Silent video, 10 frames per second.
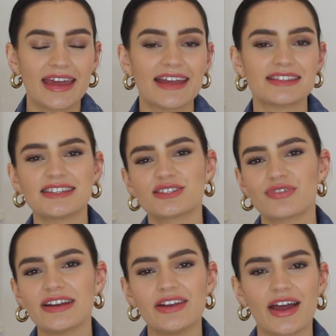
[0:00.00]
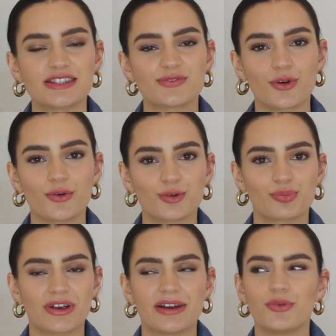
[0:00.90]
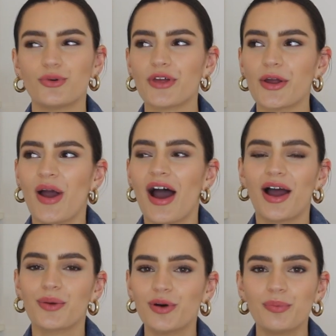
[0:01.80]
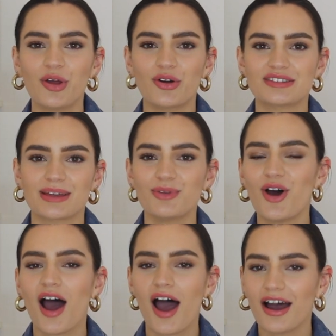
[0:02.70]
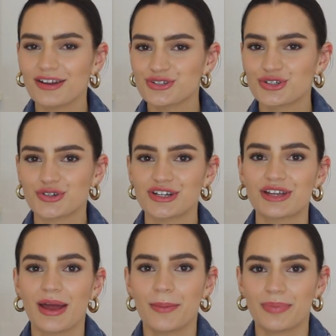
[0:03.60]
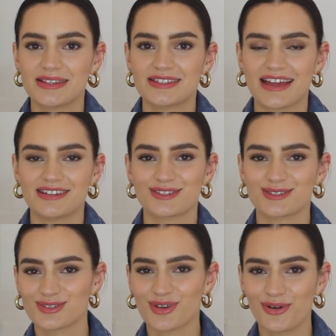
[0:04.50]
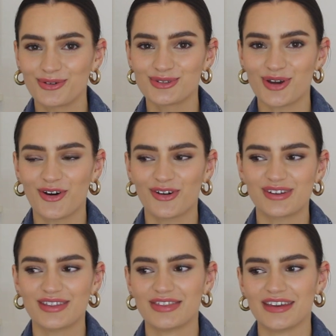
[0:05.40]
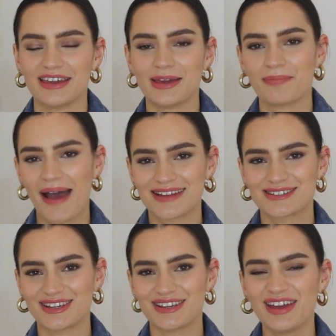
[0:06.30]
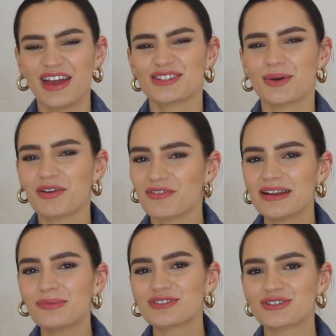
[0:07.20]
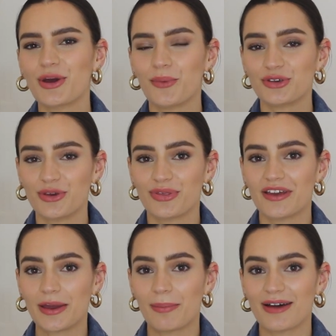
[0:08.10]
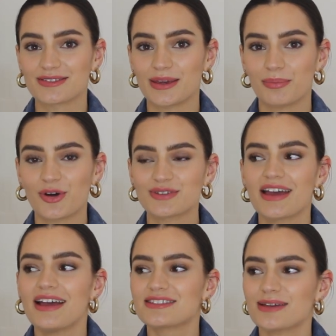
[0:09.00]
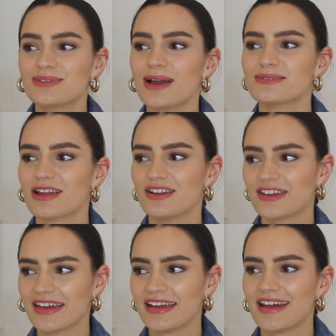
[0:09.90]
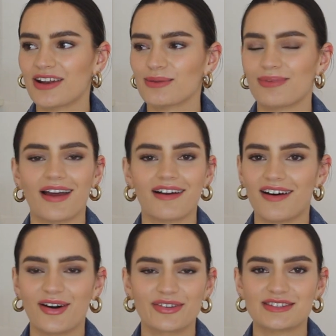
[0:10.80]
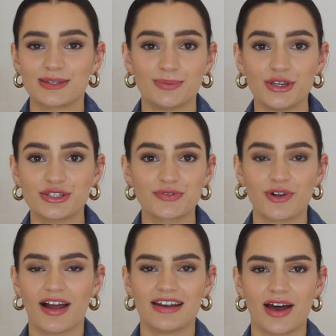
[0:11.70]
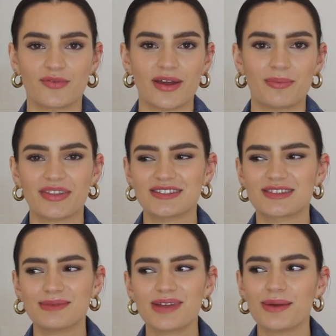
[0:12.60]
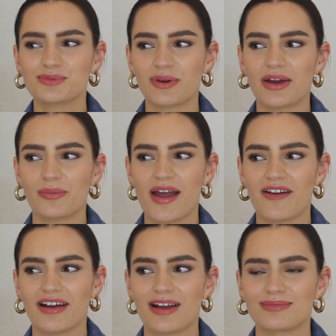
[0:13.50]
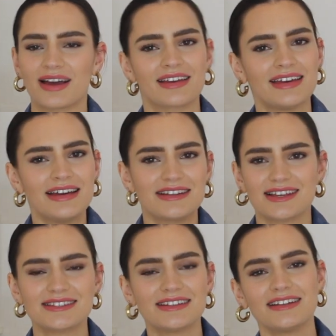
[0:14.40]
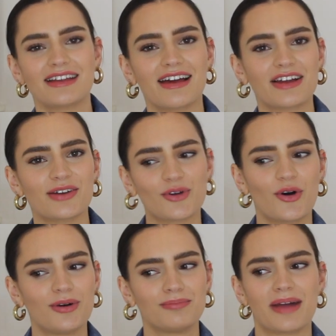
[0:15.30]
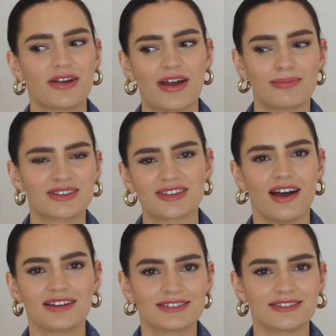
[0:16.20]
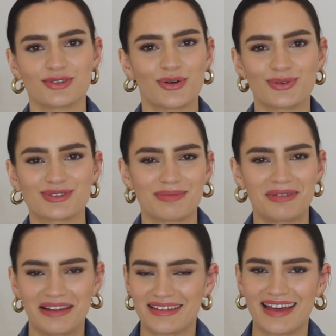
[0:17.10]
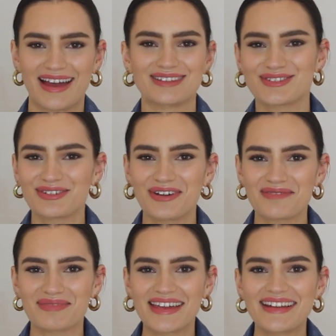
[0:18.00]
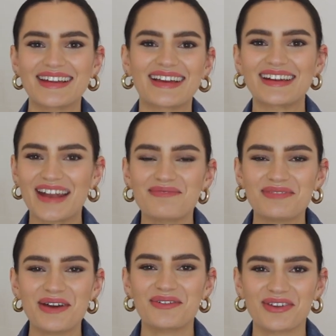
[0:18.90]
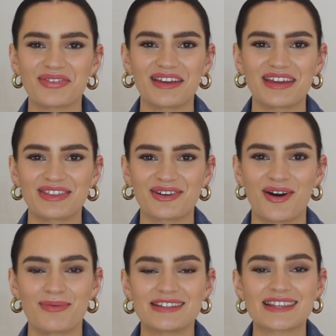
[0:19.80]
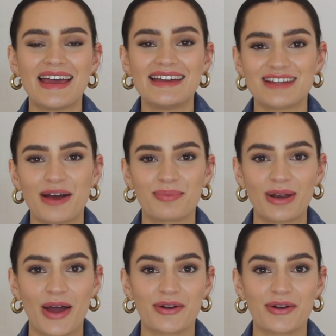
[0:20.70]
It's this really nice floral print, although I will be honest, I'm not 100% sold on the pattern, so I really want to know what you think about it, because sometimes I look at it and I'm like, oh, this is beautiful, I love it, but then sometimes when I wear it, I'm like, does it look like I've got my grandma's curtains on or something like that? Do you know what I mean? Like, let me know what you think in the comments down below.